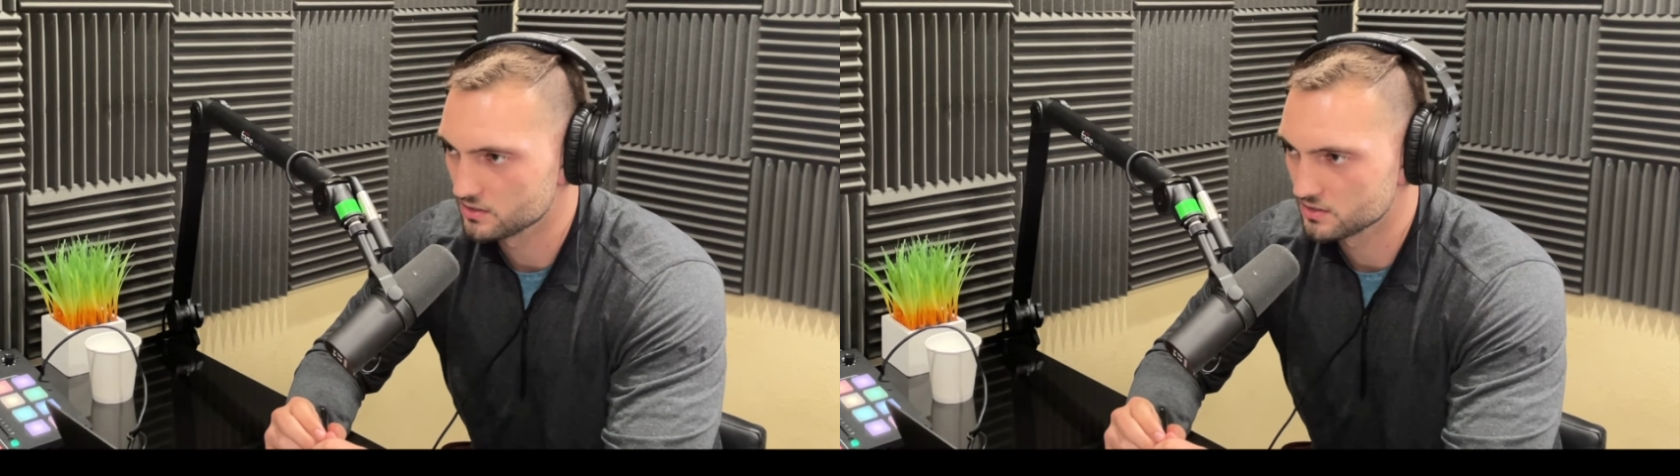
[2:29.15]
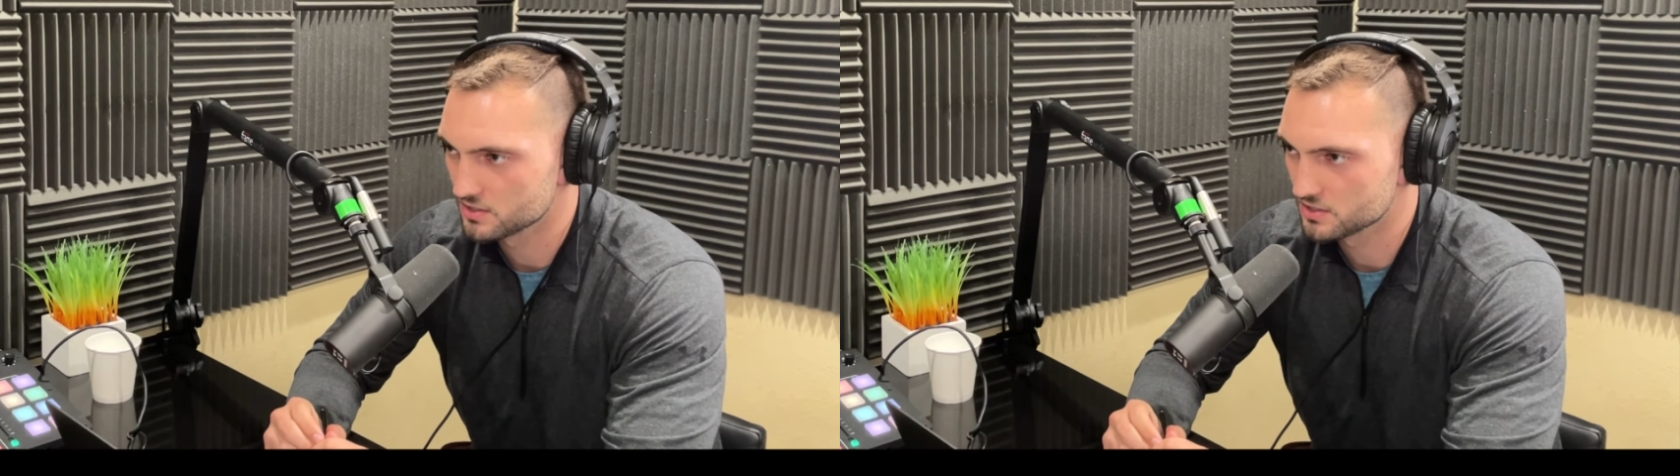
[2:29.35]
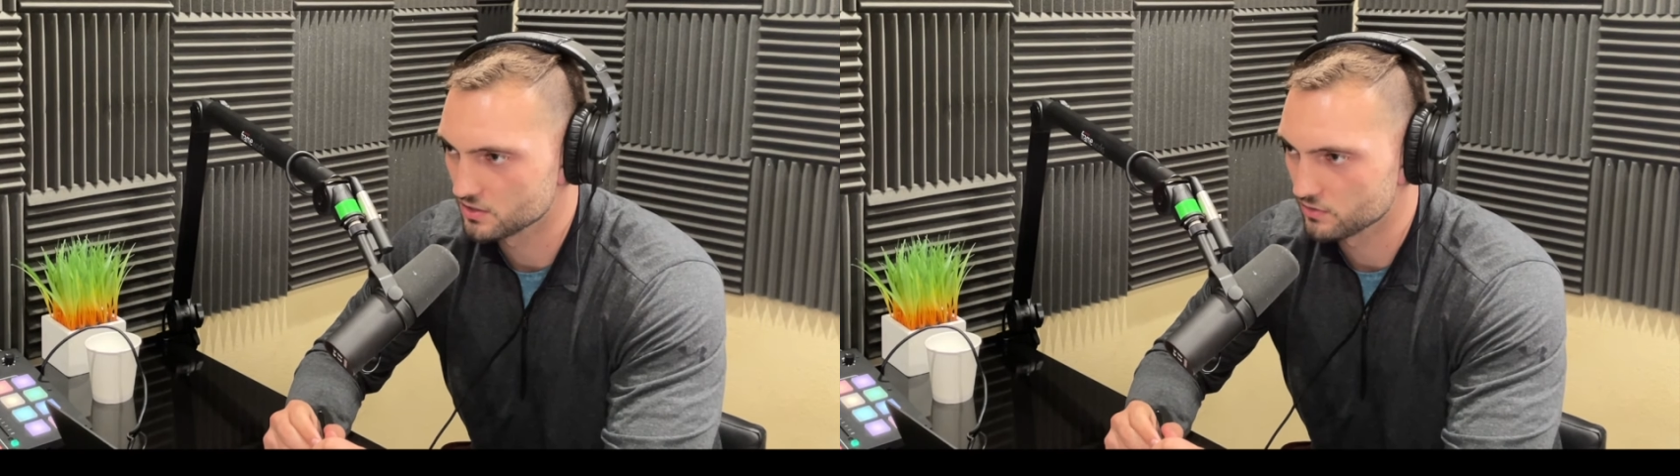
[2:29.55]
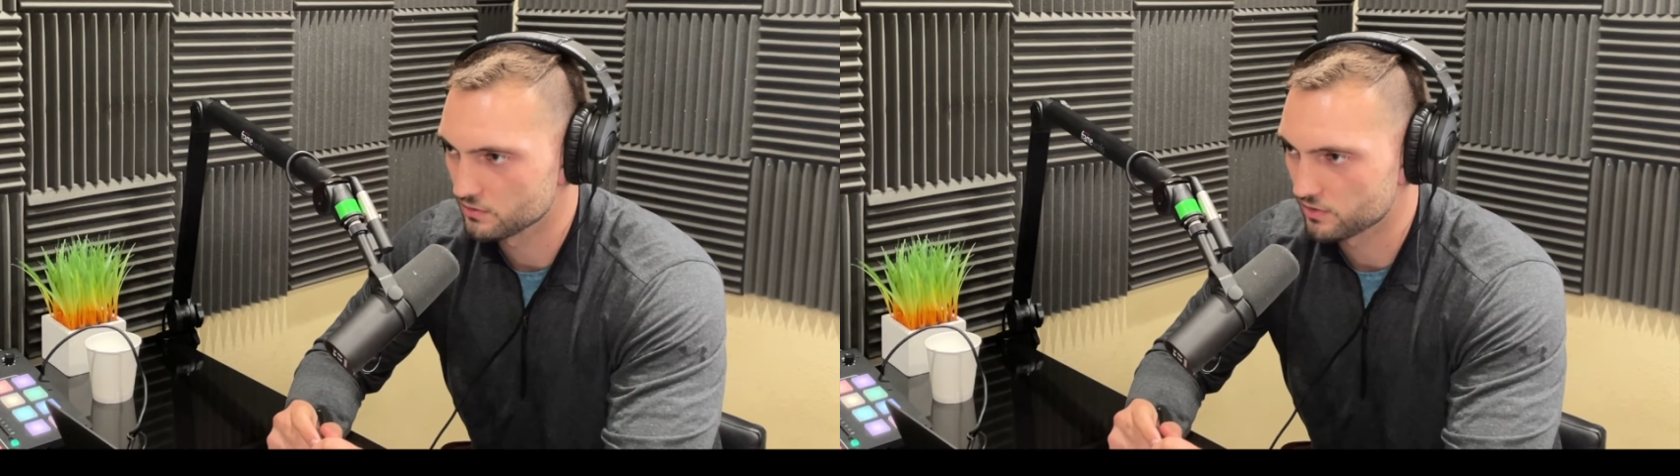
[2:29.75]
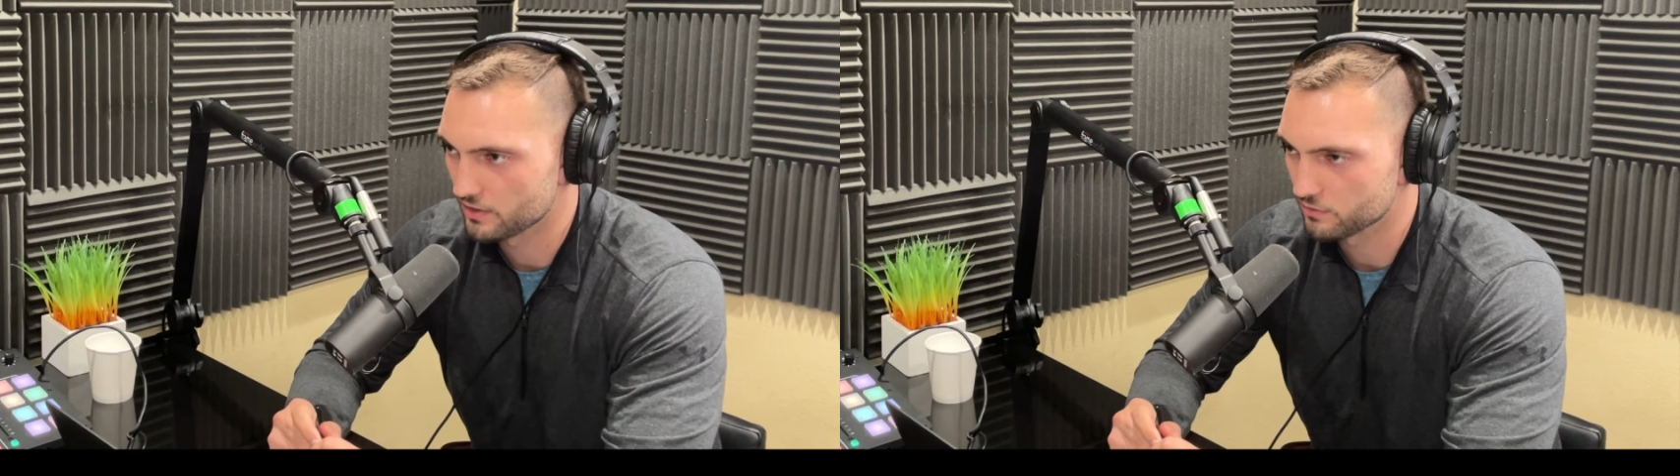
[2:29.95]
Silva
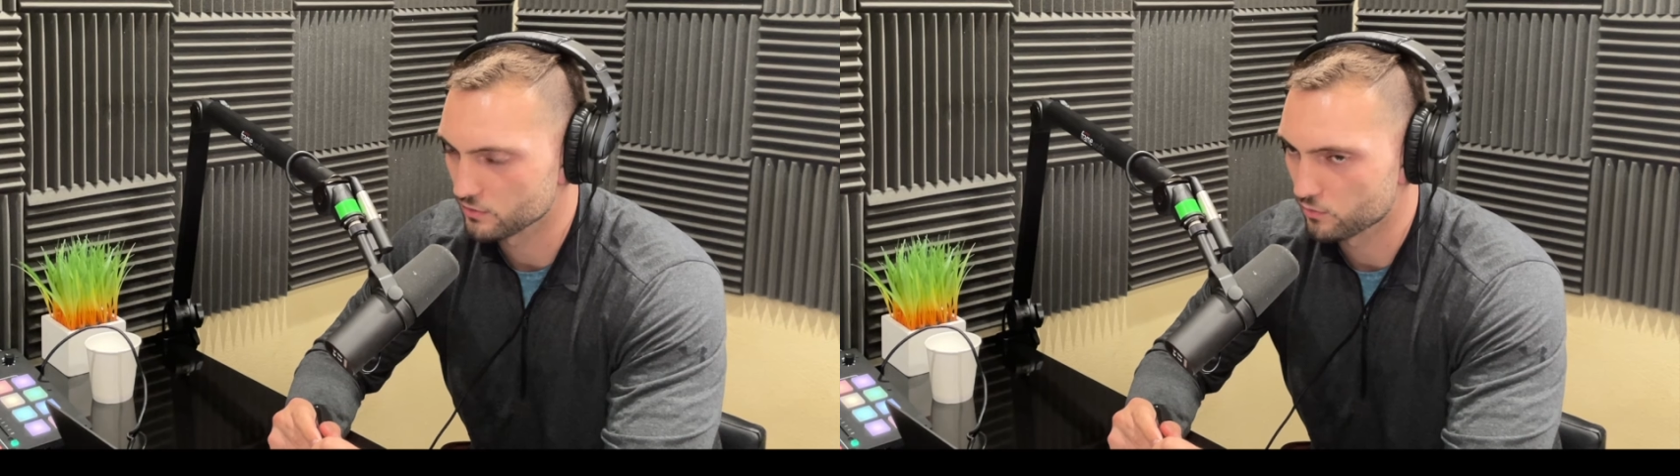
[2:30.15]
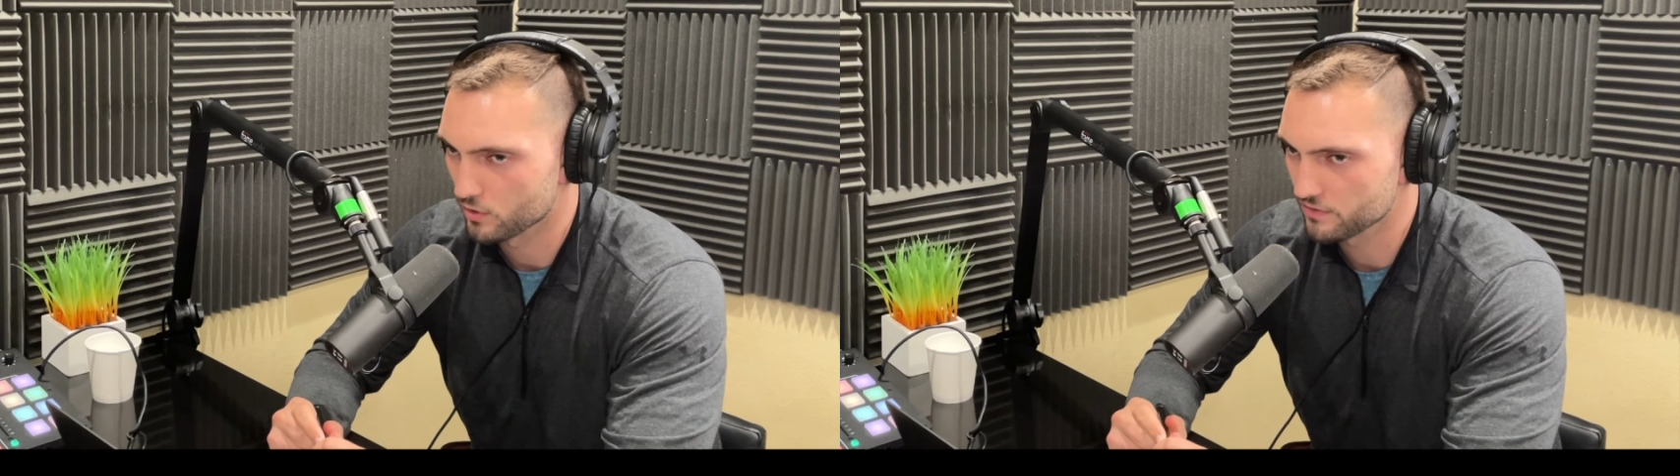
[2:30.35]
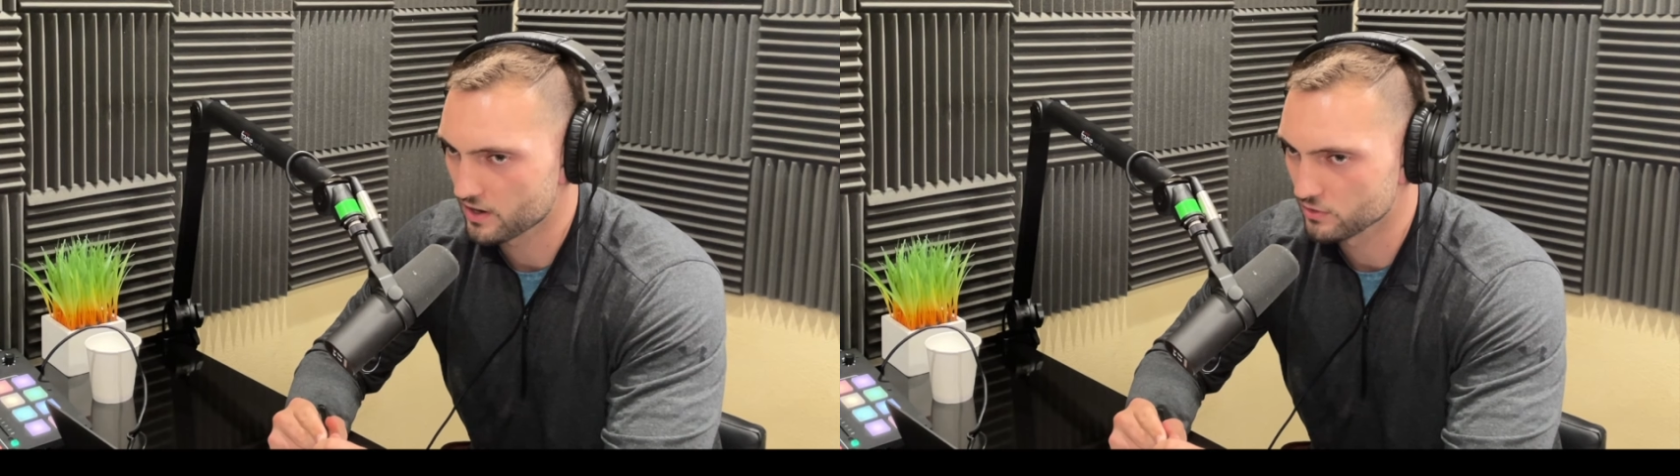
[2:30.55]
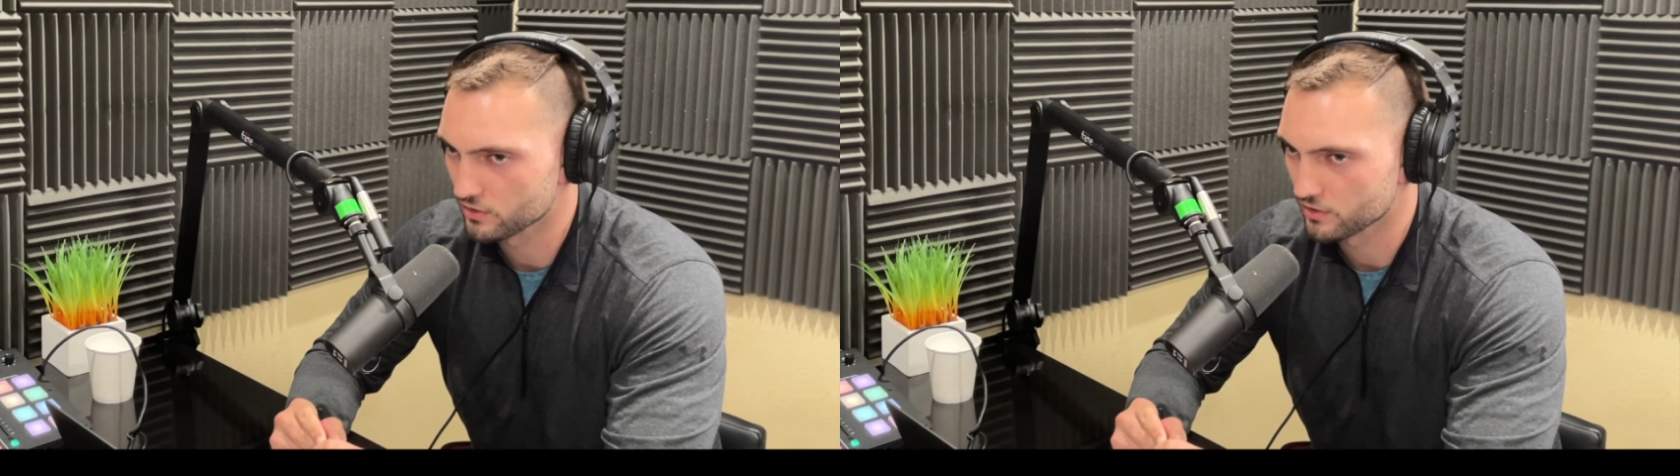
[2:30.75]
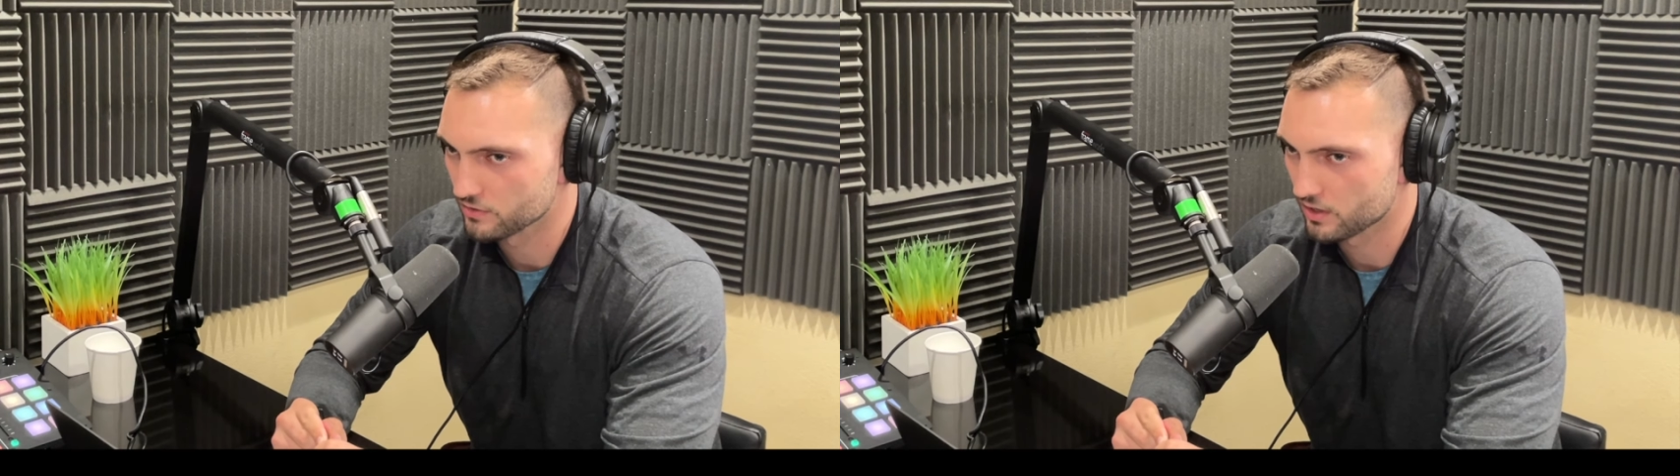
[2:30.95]
fight for 45 or
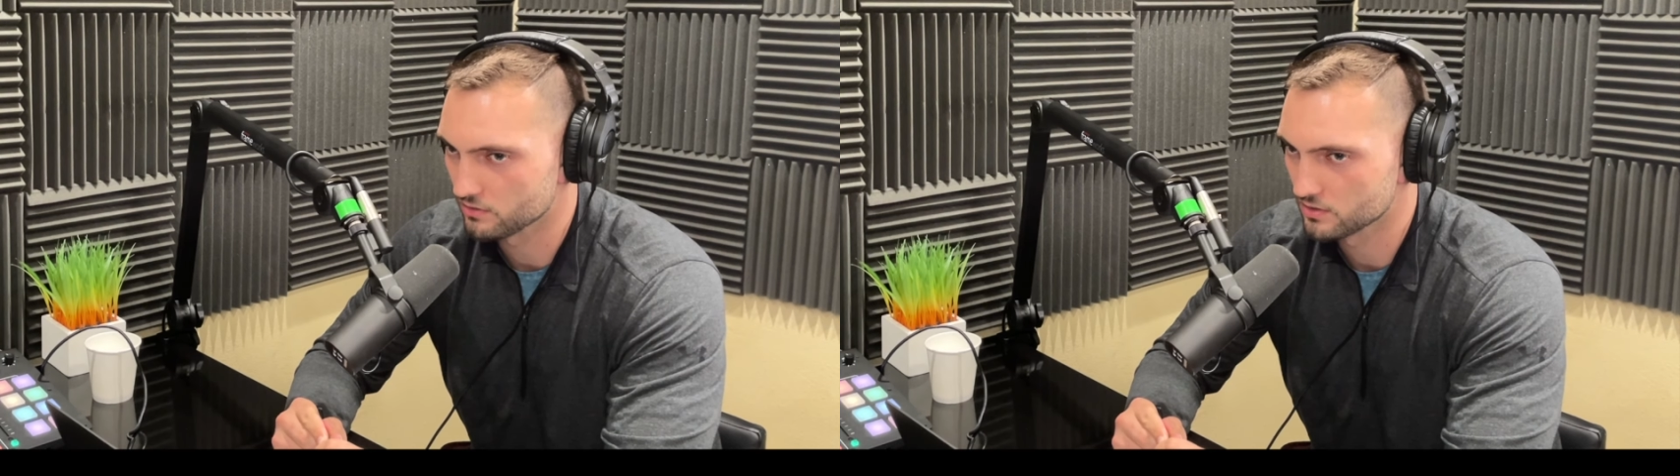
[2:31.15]
35?